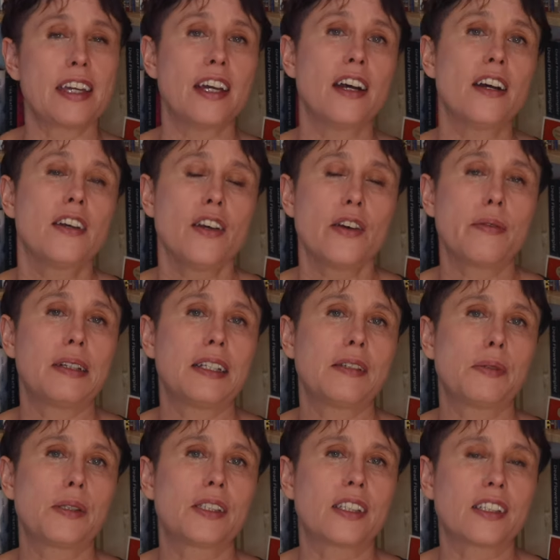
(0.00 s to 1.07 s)
here when he
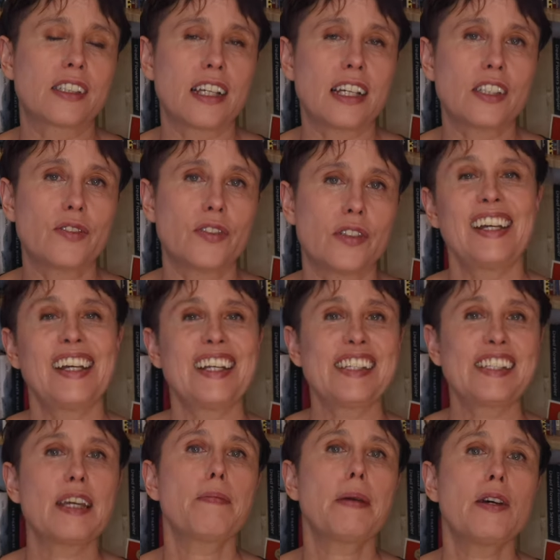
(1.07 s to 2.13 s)
was successful,
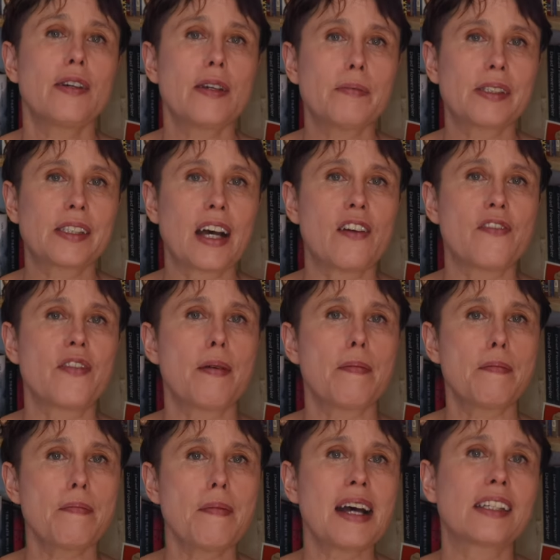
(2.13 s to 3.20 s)
is he built himself a
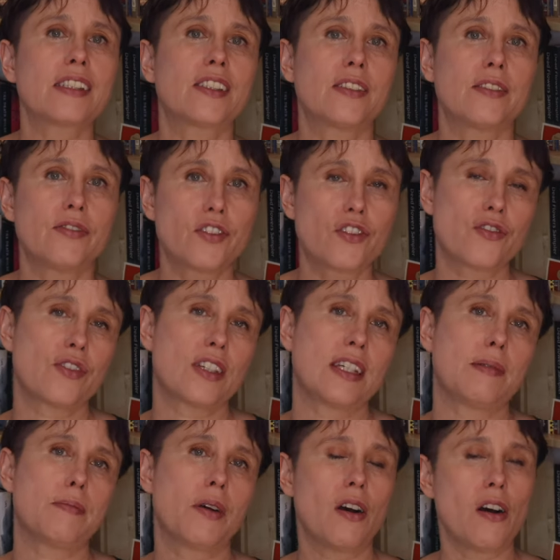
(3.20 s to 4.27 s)
massive
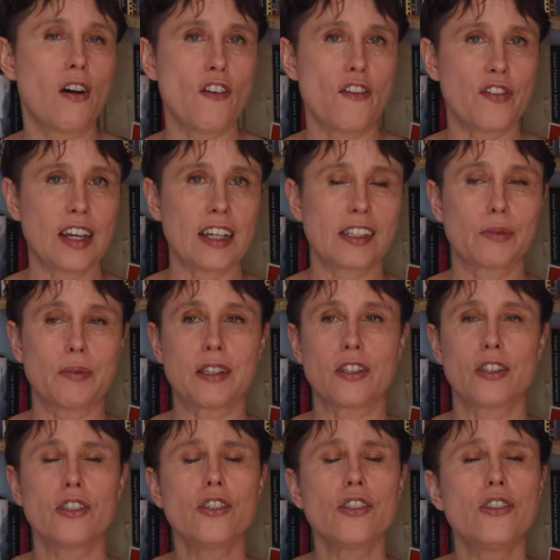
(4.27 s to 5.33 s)
dream office with a
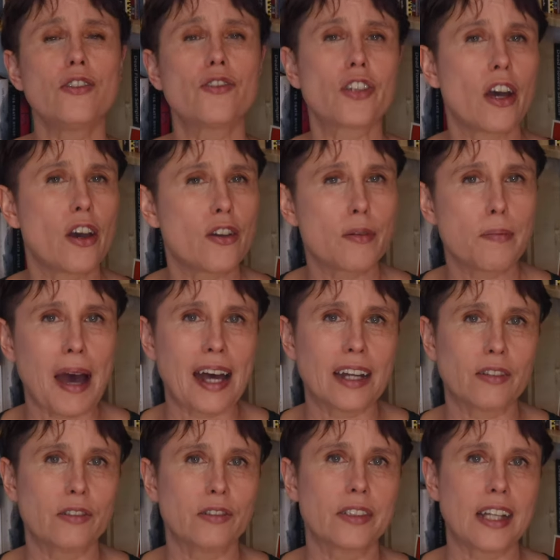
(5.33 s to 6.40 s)
huge oak
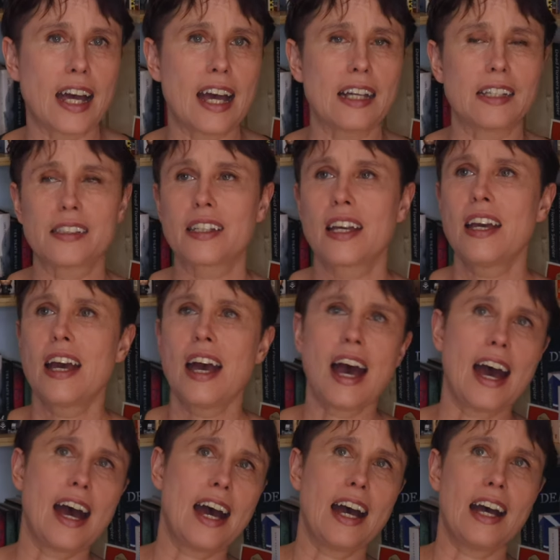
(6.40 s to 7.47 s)
panelled desk
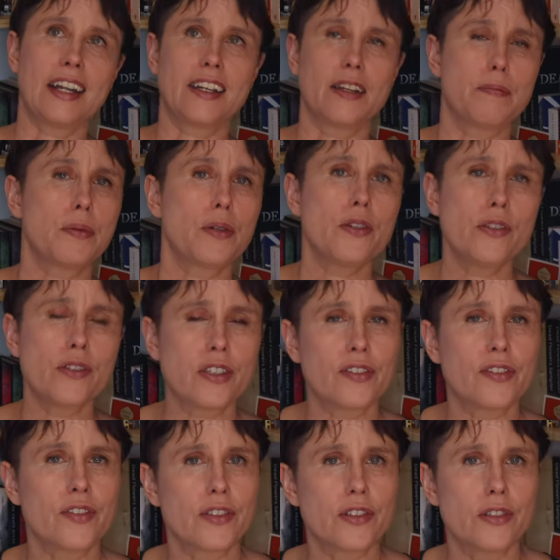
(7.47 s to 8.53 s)
and a
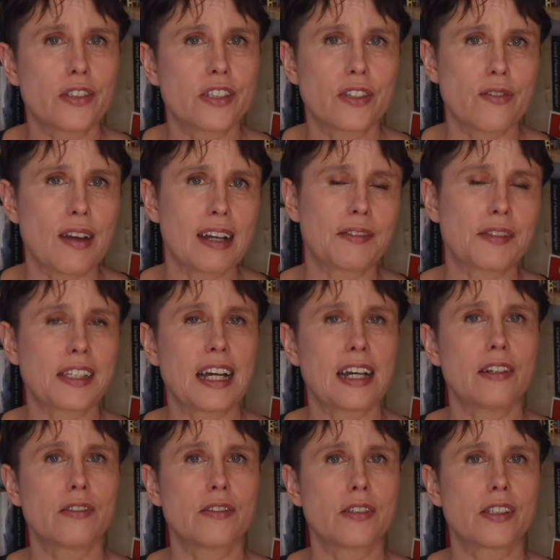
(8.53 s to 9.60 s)
beautiful surround
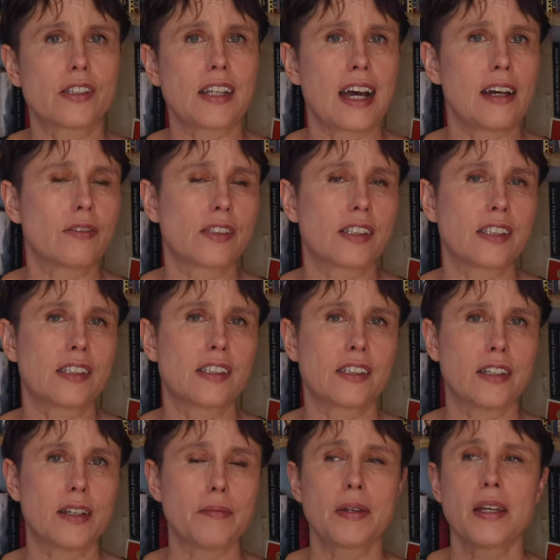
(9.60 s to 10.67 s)
sound
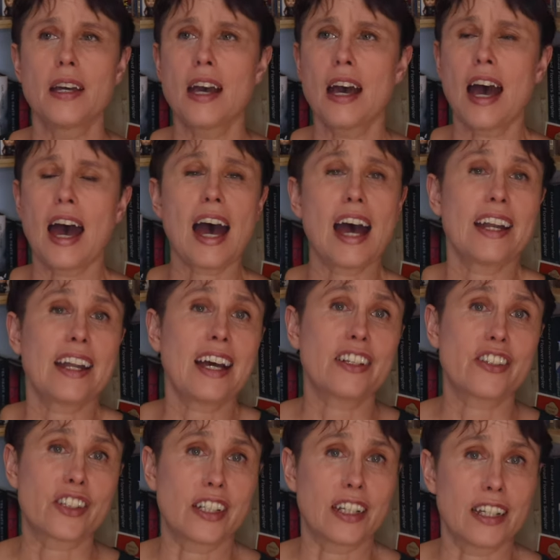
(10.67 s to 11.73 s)
system. And
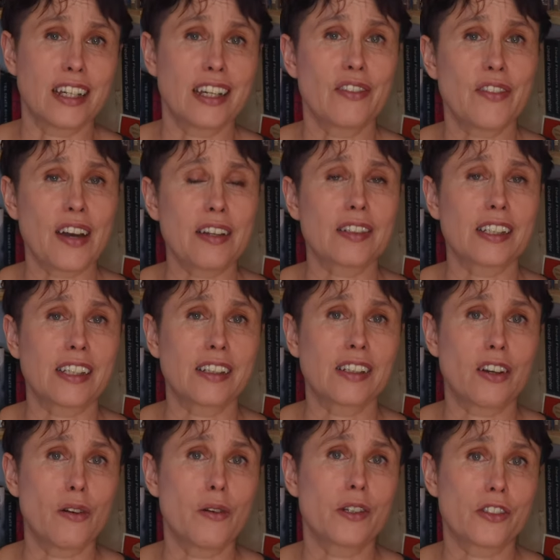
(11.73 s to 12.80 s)
actually he found he
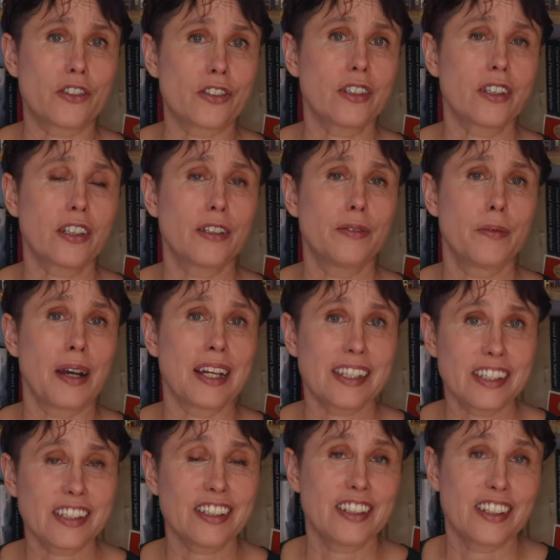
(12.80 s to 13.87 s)
got drunk and
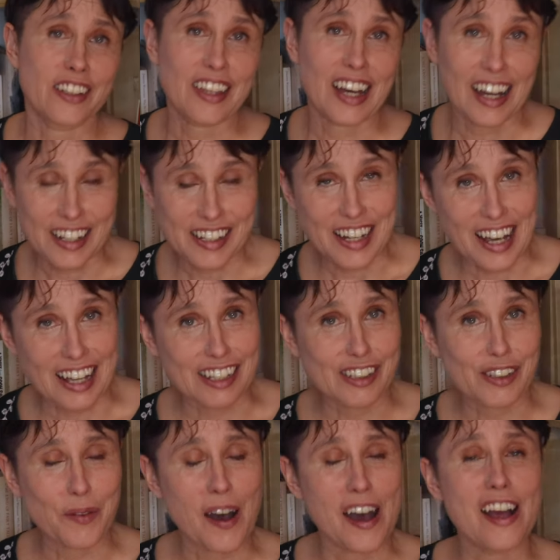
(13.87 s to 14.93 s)
wasted at that
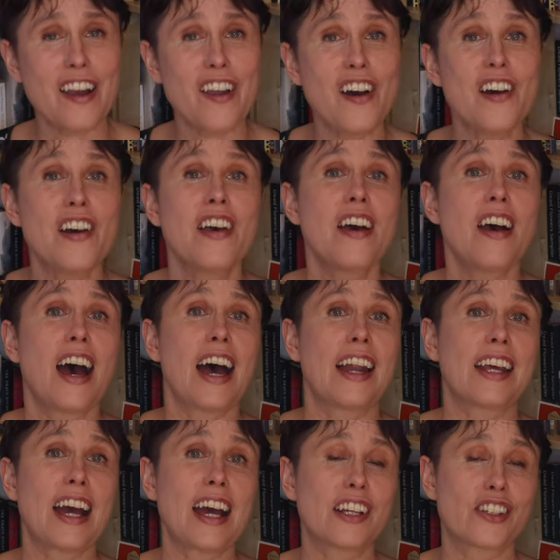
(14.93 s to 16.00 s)
desk quite a lot,
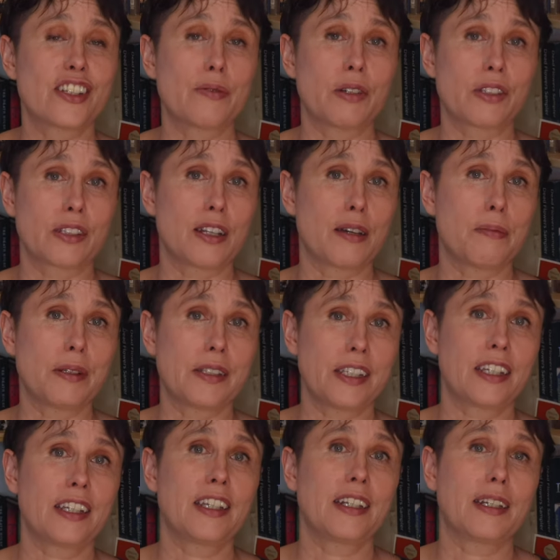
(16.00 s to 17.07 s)
and it actually wasn't a
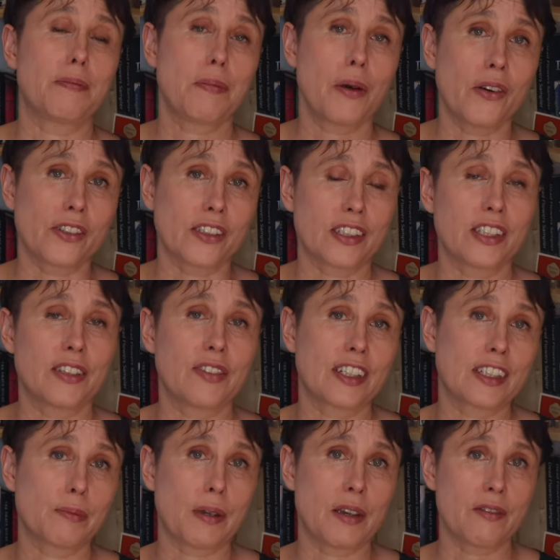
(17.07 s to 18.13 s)
particularly positive
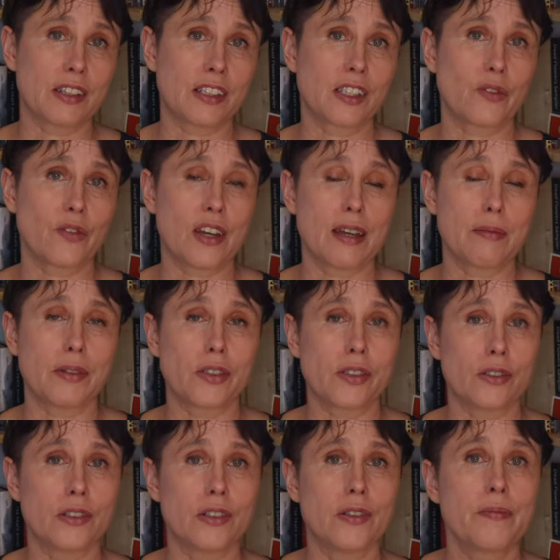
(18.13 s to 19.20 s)
experience for him at
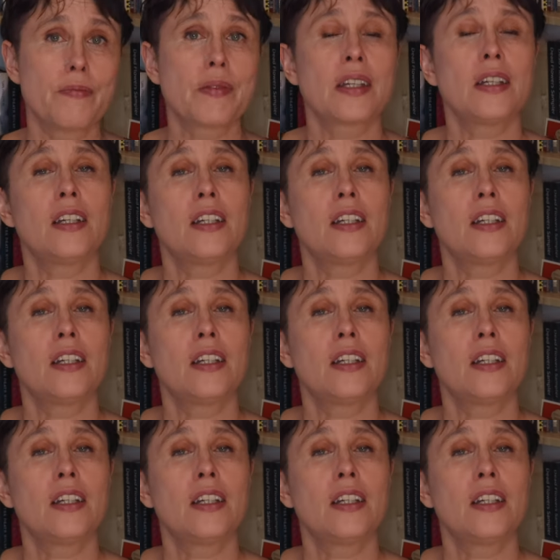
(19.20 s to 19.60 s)
all.